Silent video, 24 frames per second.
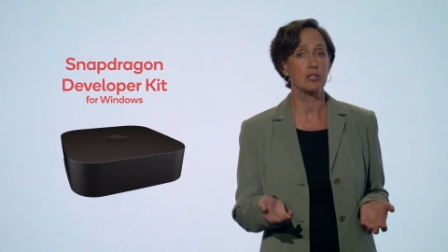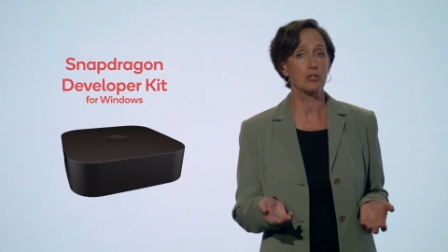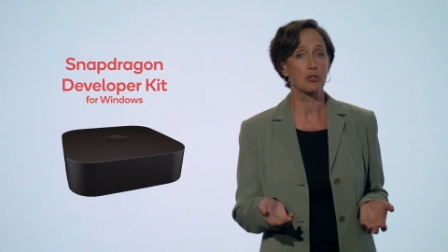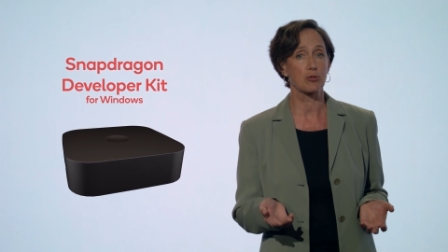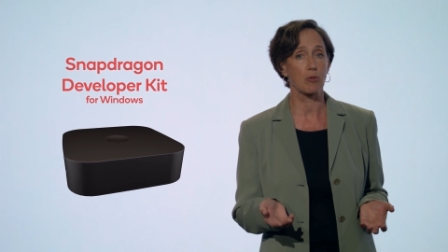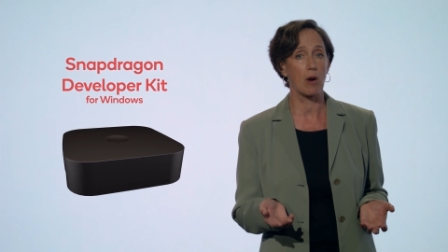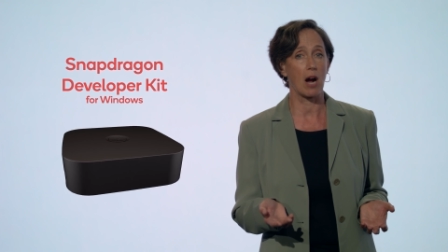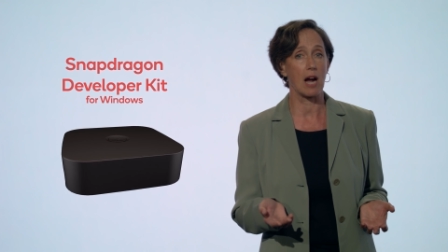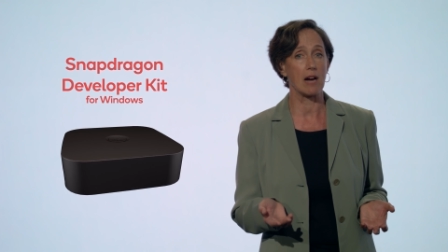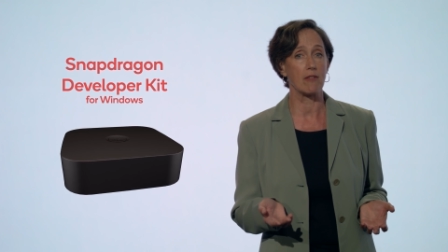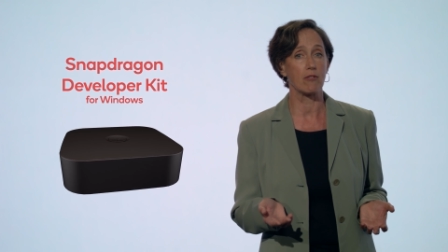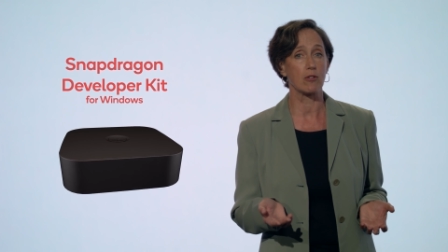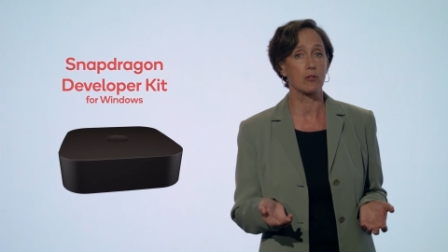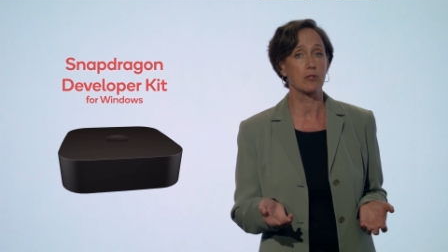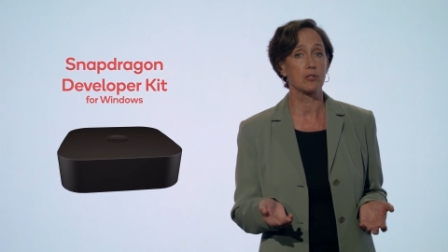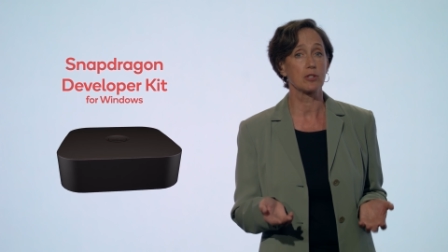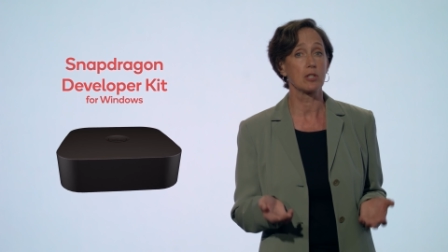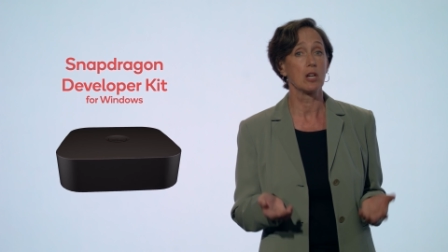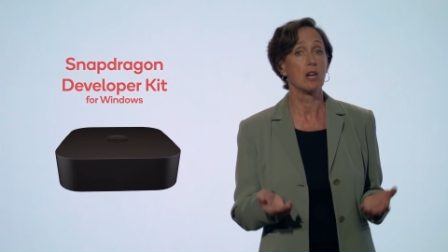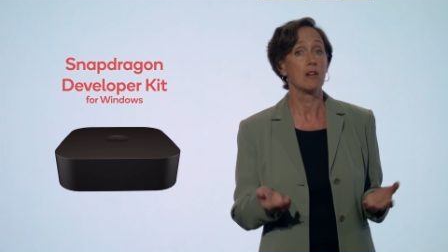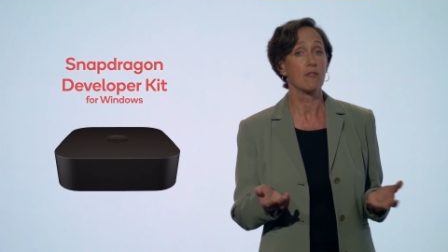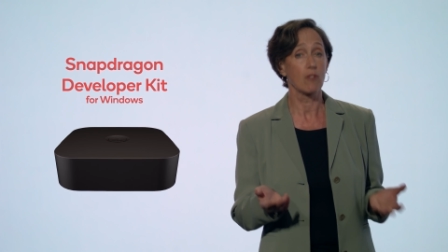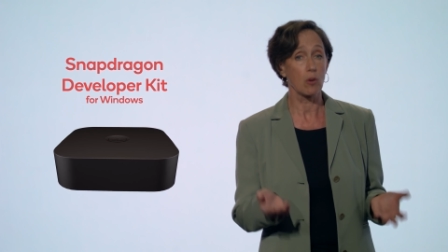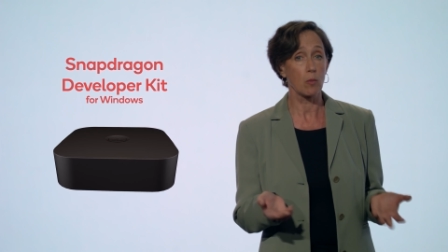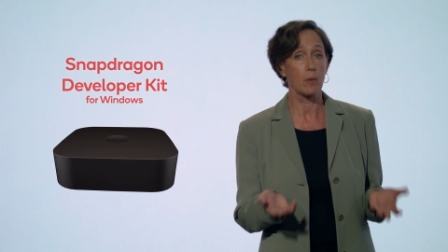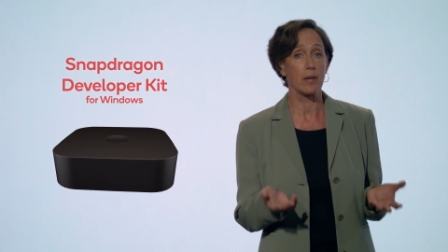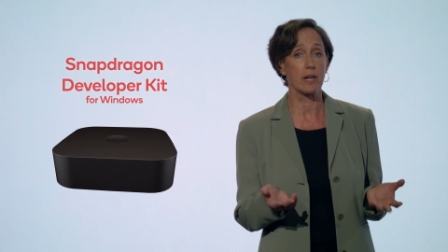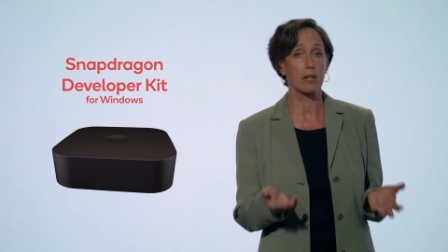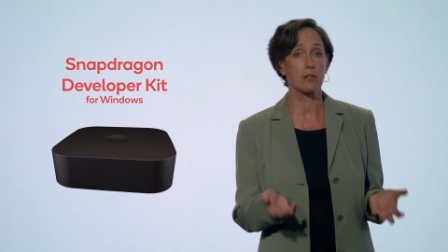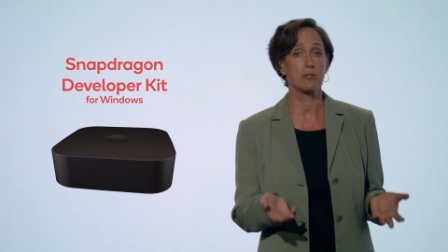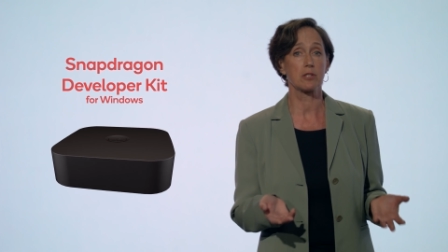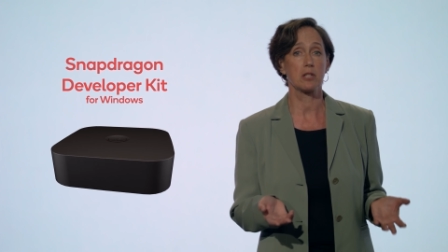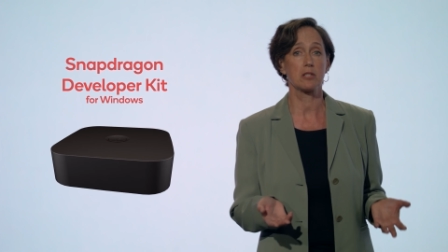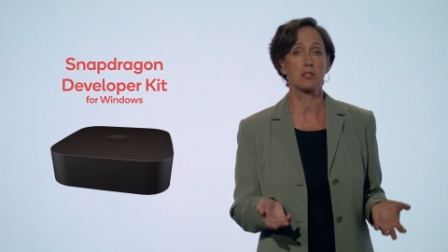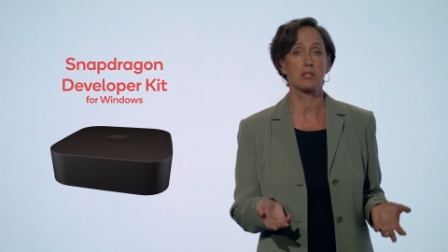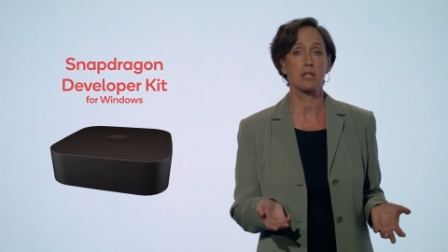and drivers for
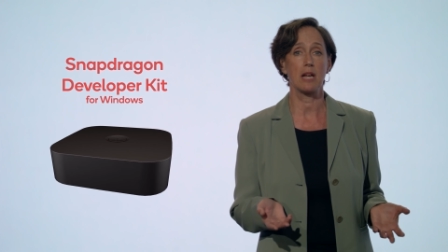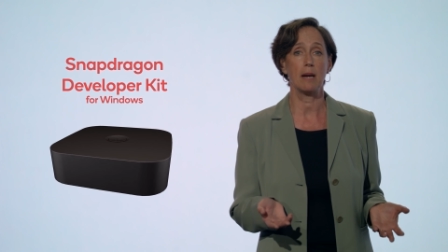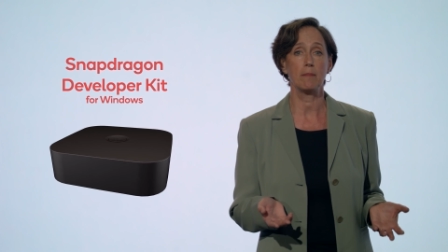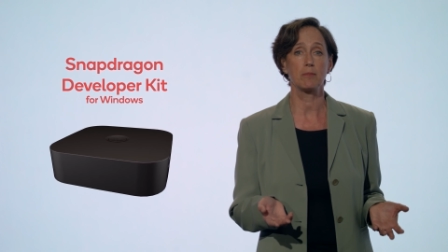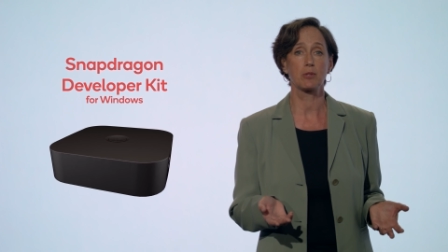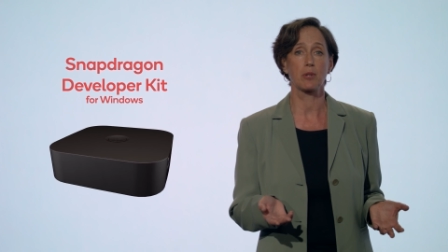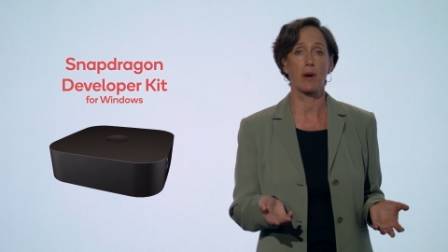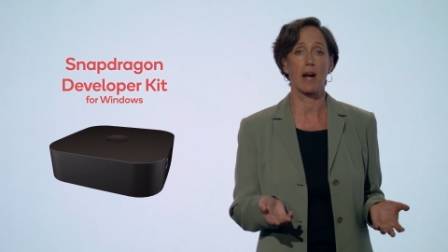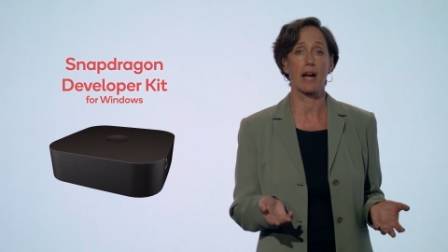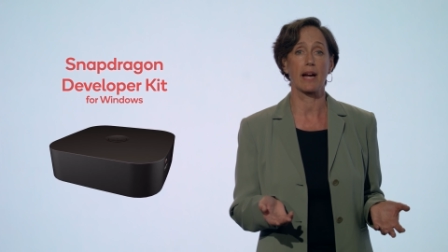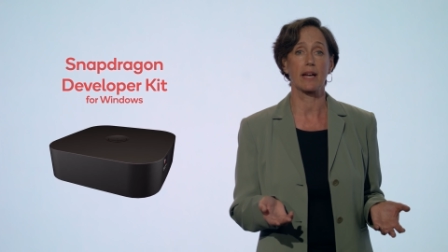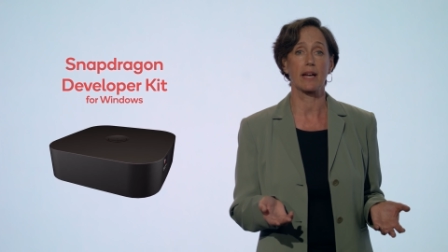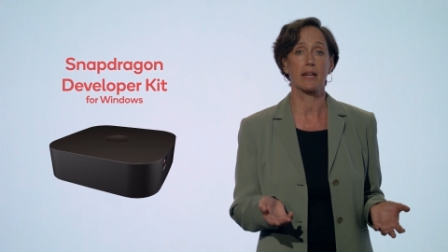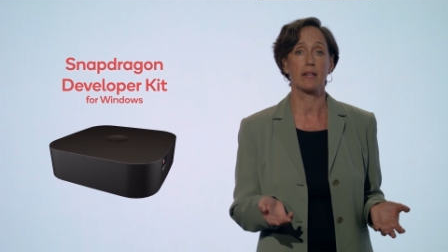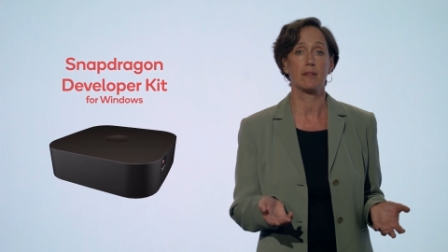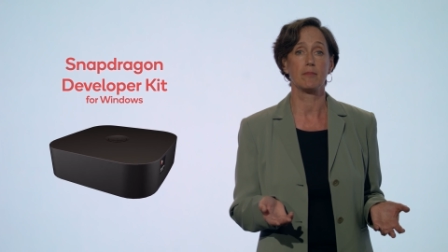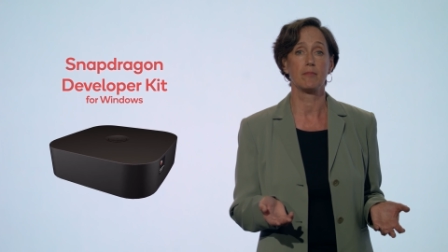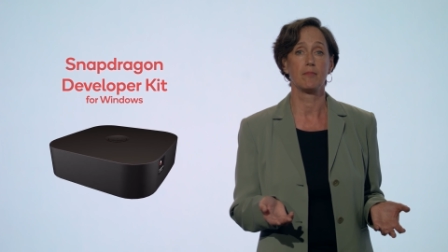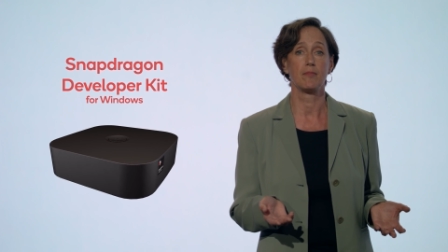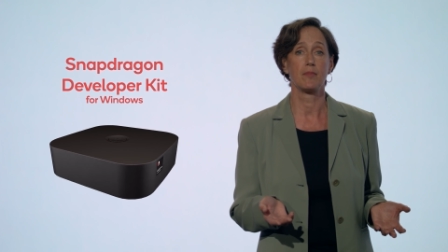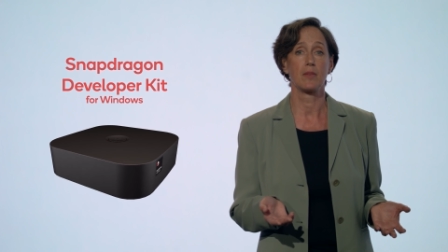Windows on Snapdragon.